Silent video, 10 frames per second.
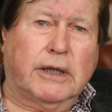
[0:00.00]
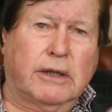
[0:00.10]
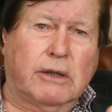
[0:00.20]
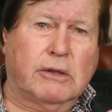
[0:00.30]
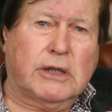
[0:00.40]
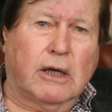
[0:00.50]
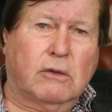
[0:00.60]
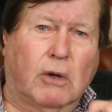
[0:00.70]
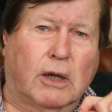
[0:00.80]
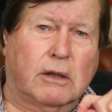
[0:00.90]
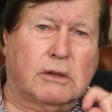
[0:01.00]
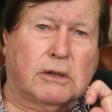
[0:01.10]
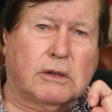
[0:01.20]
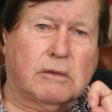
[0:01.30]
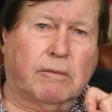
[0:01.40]
in New South
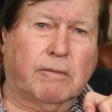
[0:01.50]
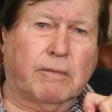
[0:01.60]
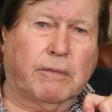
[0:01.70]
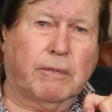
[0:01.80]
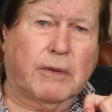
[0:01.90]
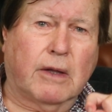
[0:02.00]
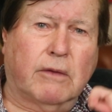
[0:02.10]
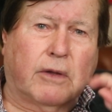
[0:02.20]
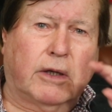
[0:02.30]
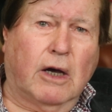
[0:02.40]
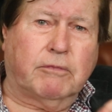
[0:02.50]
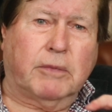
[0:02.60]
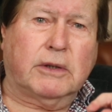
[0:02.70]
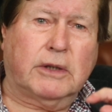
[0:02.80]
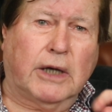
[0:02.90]
Wales, the
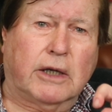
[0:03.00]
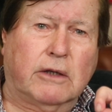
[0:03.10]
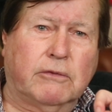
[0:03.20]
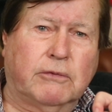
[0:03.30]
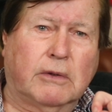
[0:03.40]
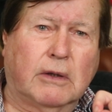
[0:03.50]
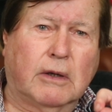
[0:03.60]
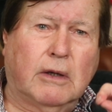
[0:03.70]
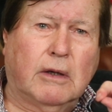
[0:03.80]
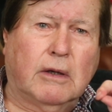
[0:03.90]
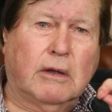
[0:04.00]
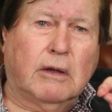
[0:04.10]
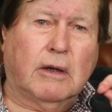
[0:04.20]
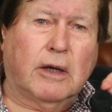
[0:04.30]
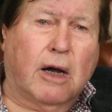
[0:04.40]
government gave,
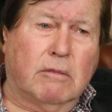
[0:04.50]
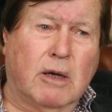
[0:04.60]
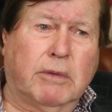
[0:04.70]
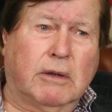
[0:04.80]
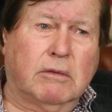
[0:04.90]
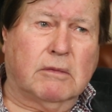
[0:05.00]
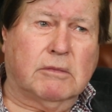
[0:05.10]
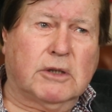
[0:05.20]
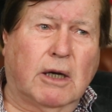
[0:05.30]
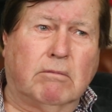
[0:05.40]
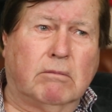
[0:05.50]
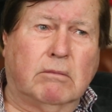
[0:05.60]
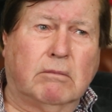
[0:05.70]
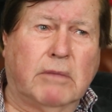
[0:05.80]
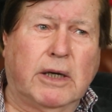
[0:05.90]
and I remember
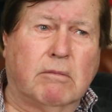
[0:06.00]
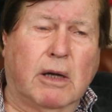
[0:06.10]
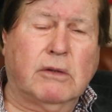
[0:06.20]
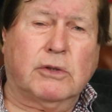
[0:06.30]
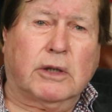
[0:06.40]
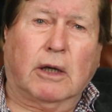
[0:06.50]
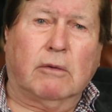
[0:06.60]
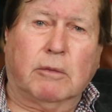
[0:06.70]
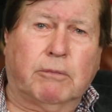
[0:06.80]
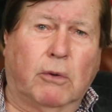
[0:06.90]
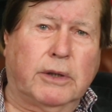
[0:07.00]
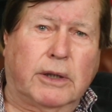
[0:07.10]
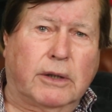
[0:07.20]
many months ago reporting